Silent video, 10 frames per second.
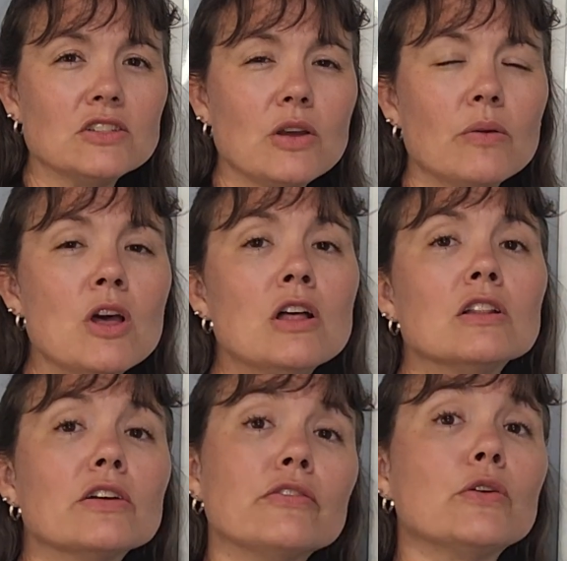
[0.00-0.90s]
So
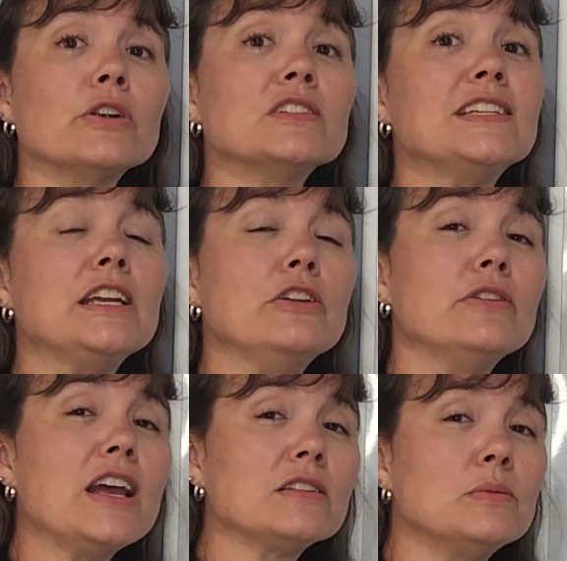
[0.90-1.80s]
look forward to seeing you
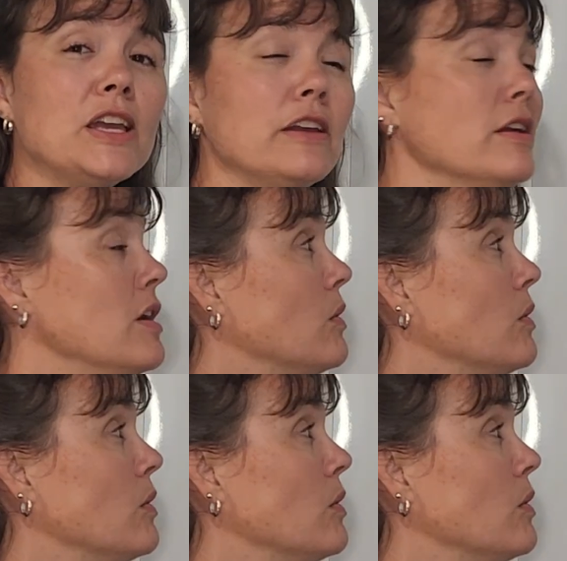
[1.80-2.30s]
next week